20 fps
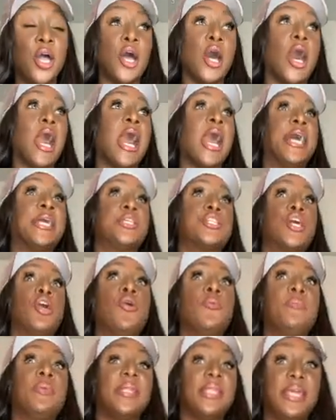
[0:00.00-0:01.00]
I
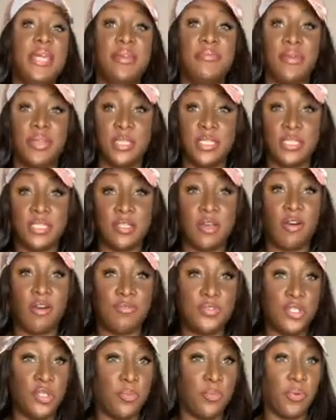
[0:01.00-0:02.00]
don't believe in the
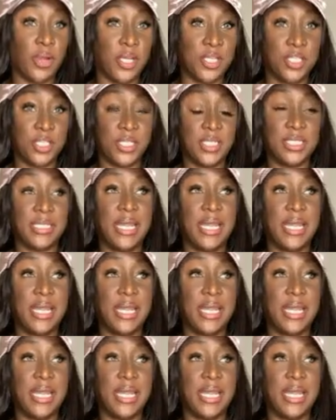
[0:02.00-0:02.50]
soft toothbrushes.